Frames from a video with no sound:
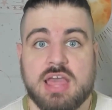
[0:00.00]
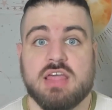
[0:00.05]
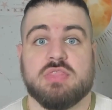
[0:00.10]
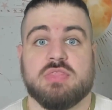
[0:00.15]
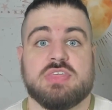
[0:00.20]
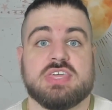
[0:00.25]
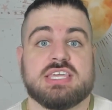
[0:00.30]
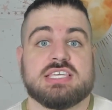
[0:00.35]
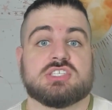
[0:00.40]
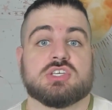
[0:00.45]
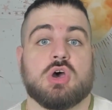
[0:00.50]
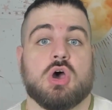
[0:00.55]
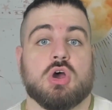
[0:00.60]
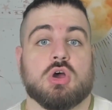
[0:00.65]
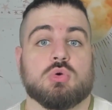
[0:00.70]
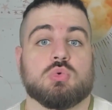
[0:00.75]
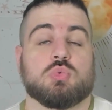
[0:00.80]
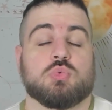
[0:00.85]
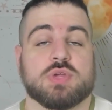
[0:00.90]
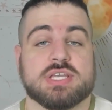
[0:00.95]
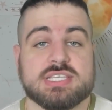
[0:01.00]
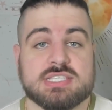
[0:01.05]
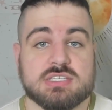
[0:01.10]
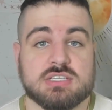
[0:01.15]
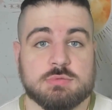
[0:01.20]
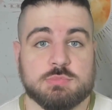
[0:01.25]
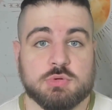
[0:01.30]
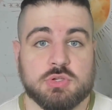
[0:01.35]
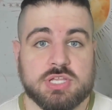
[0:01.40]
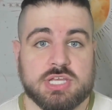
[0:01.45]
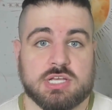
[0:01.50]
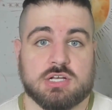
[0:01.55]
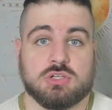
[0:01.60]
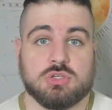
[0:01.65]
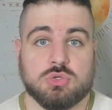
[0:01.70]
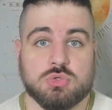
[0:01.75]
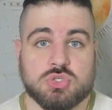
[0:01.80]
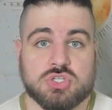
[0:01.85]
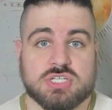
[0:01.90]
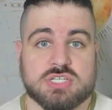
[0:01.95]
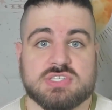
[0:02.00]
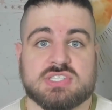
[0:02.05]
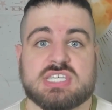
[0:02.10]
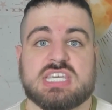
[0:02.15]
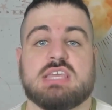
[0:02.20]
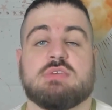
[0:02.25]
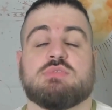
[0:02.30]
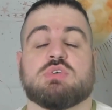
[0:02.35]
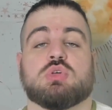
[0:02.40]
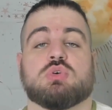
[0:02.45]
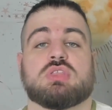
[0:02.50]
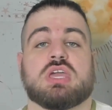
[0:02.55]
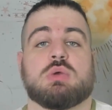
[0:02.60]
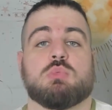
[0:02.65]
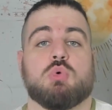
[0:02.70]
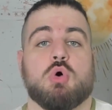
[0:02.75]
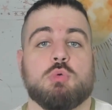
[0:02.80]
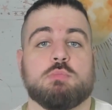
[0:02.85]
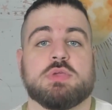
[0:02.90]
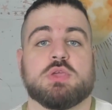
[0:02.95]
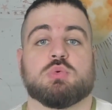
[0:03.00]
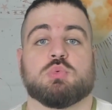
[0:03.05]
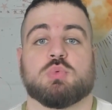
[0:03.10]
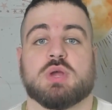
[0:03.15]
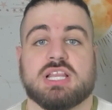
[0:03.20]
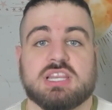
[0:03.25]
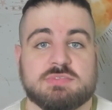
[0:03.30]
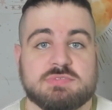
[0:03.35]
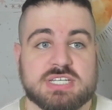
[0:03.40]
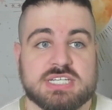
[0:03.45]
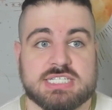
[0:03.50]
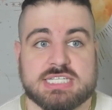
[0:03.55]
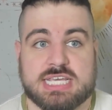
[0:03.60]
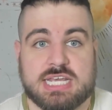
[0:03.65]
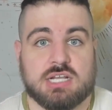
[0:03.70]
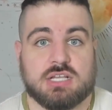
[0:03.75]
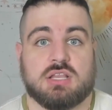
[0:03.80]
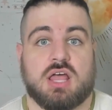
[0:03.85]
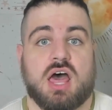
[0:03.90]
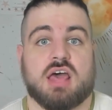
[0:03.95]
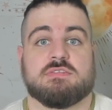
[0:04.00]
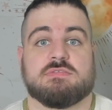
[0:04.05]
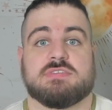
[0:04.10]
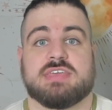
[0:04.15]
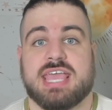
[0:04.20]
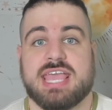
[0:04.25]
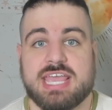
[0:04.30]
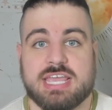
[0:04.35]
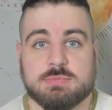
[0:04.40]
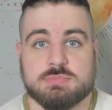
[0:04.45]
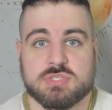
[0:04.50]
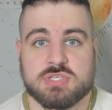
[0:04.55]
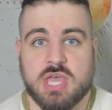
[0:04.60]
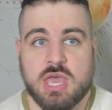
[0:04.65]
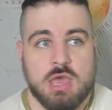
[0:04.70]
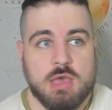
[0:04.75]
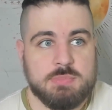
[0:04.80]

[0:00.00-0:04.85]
These are reasonable inclusions, even though they won't be relevant in a lot of games,